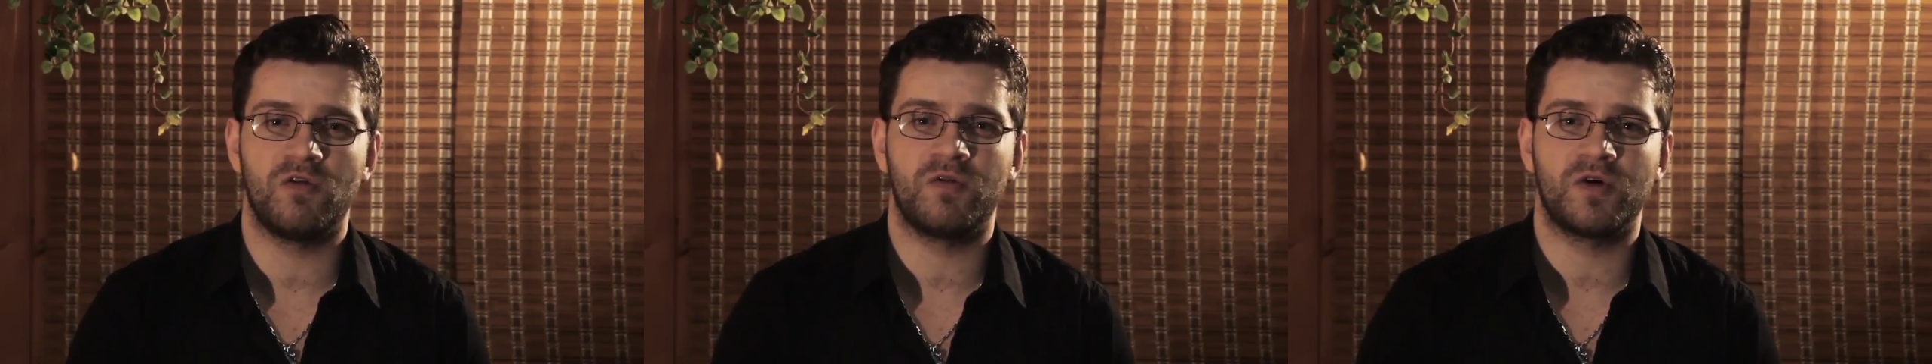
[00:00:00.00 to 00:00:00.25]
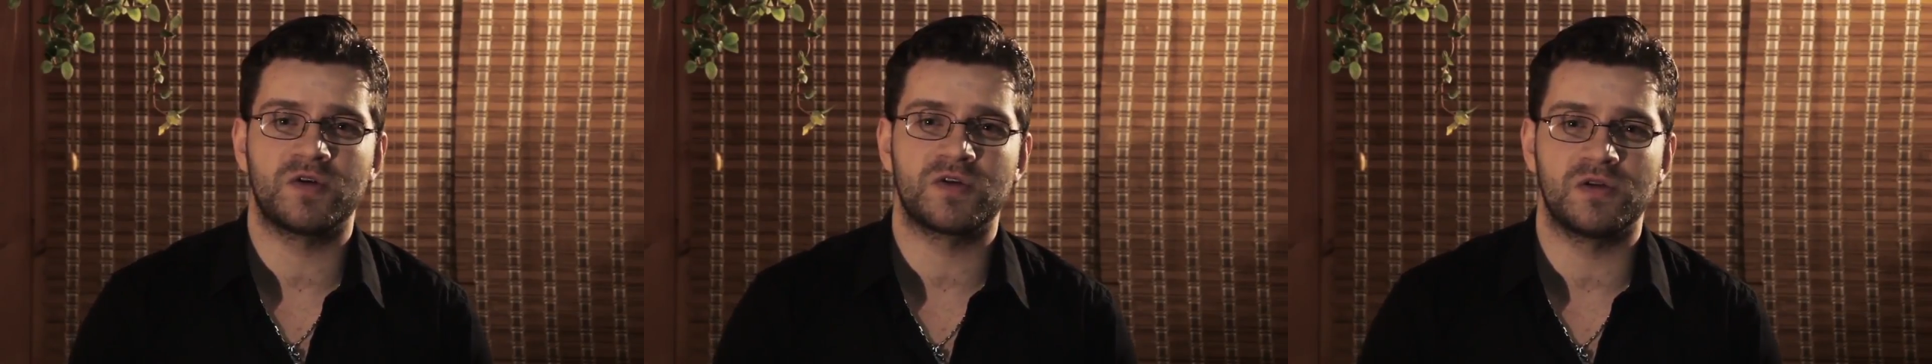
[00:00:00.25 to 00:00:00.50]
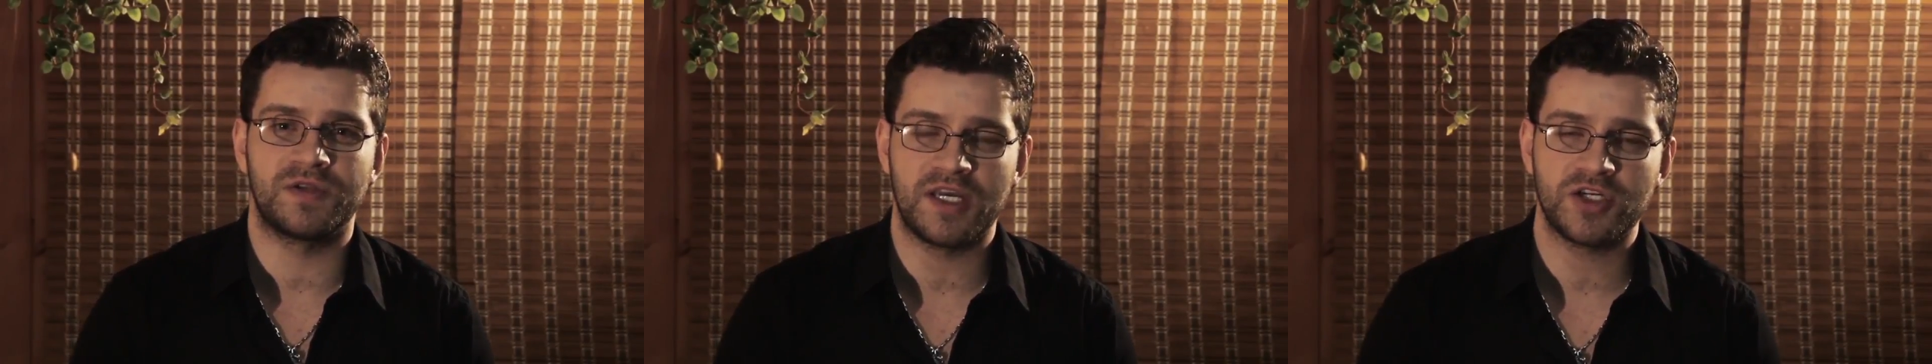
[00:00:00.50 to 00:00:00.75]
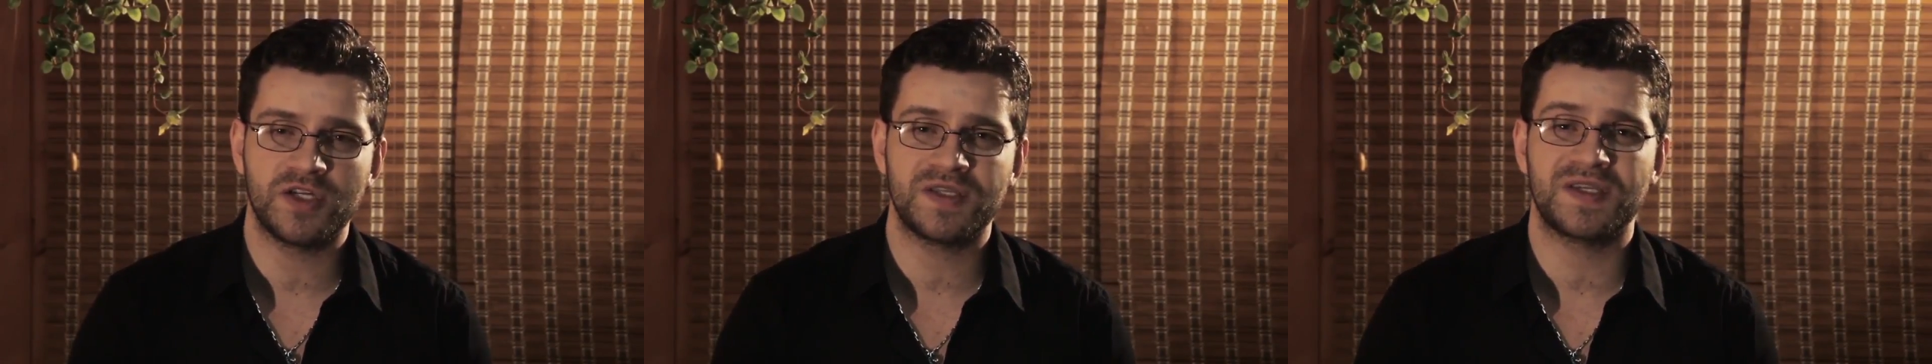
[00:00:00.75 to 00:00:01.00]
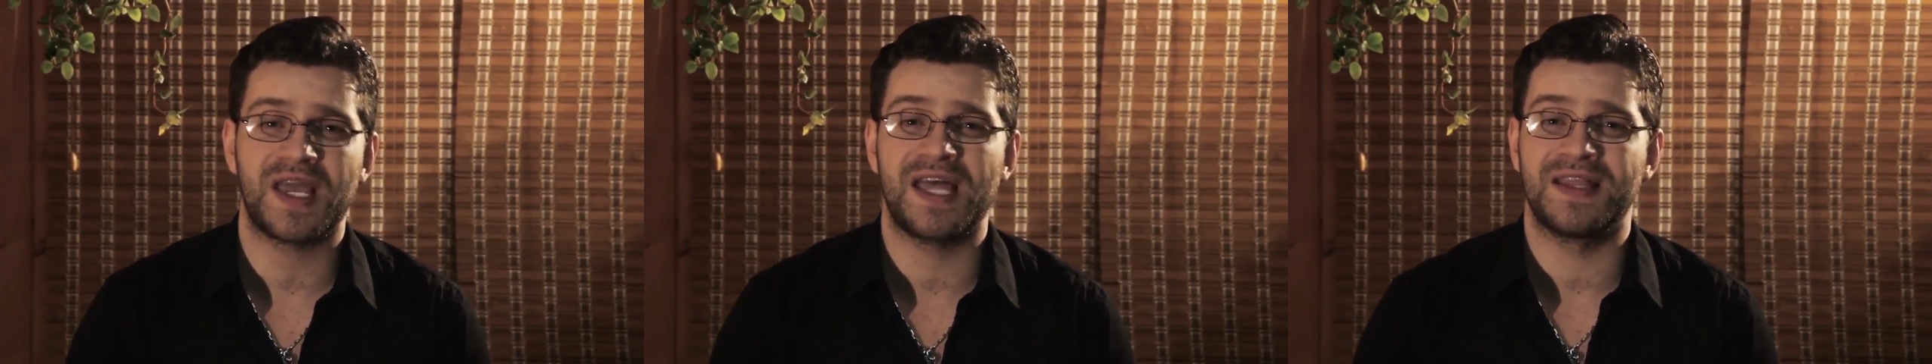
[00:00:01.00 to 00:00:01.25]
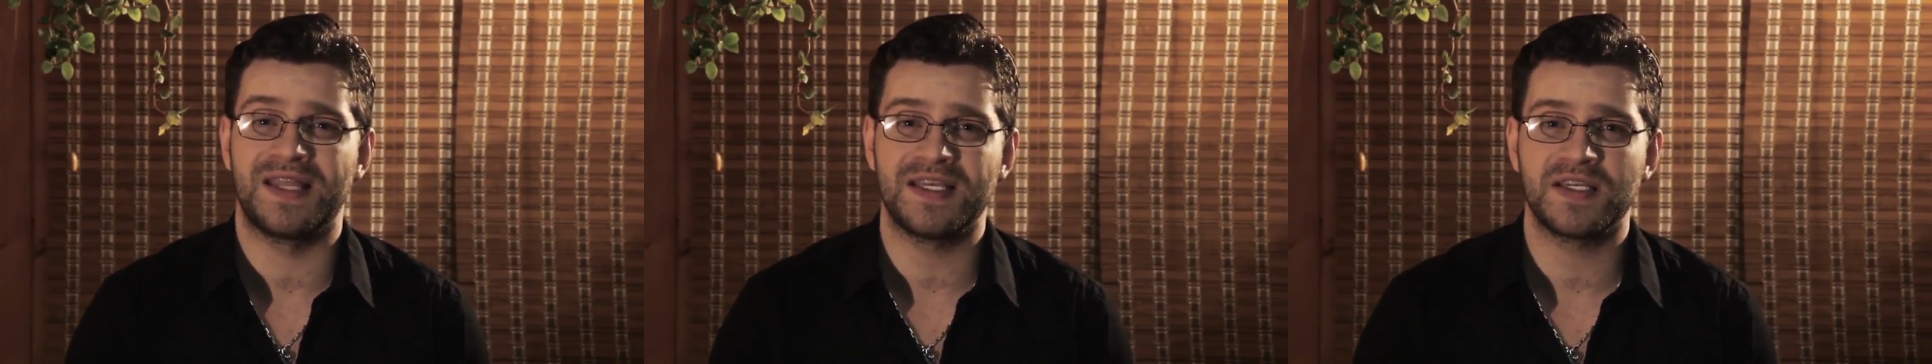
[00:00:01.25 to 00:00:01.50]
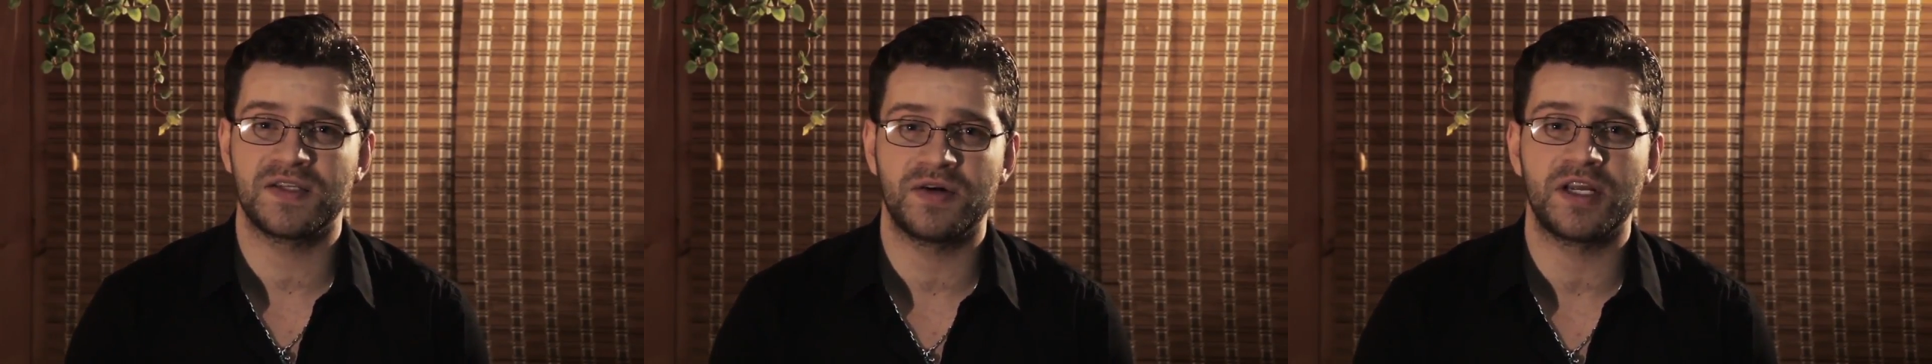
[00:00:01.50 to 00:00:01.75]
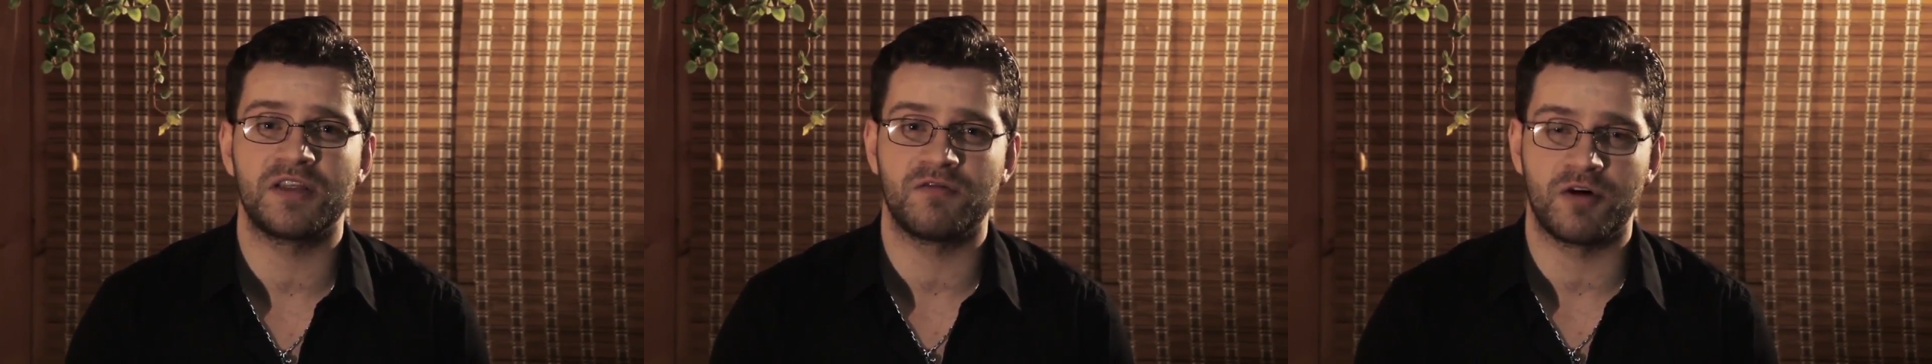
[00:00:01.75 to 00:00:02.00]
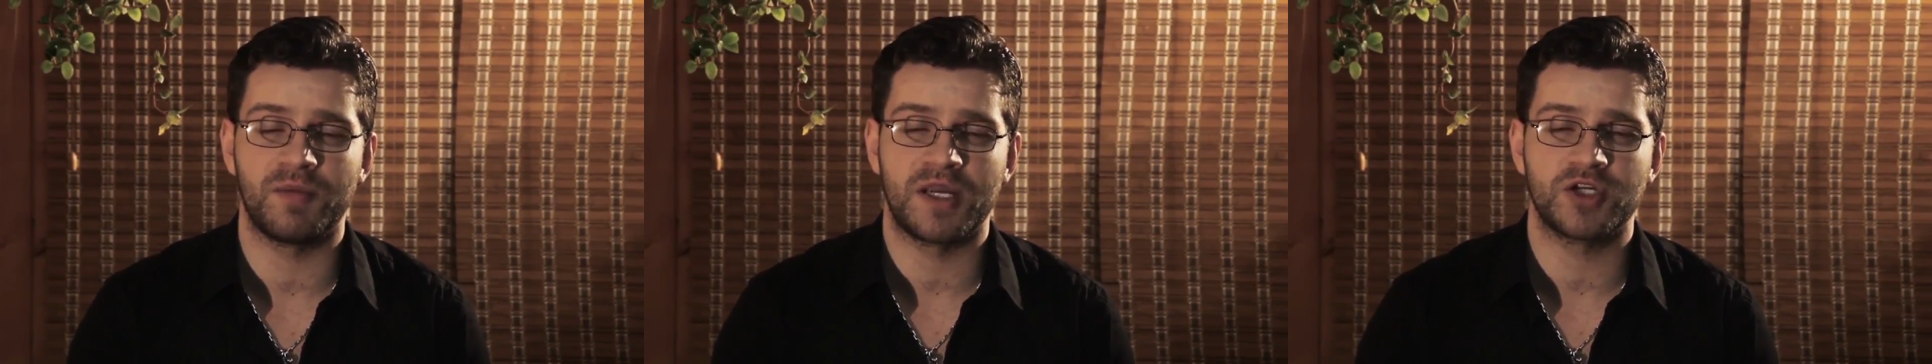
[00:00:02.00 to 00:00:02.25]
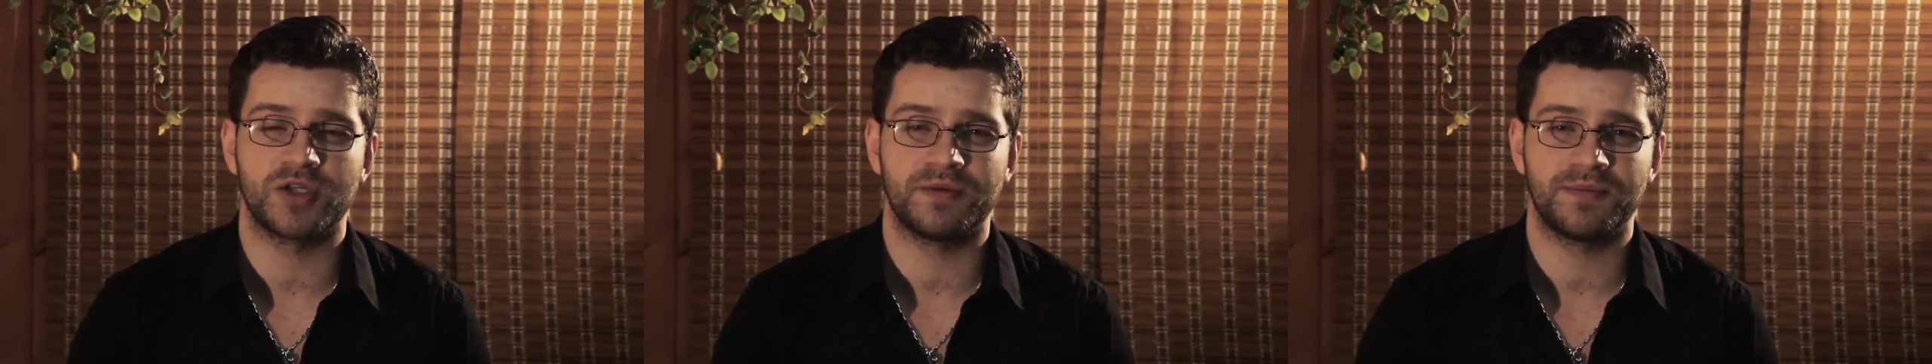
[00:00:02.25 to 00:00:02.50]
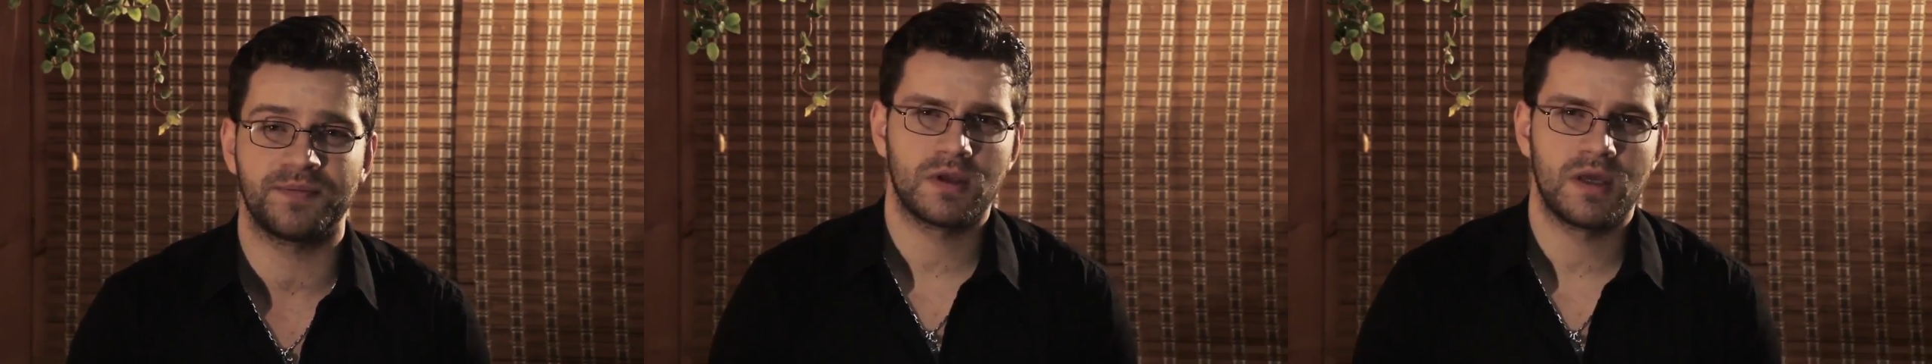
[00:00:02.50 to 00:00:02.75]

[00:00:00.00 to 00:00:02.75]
of consultations and necessary information.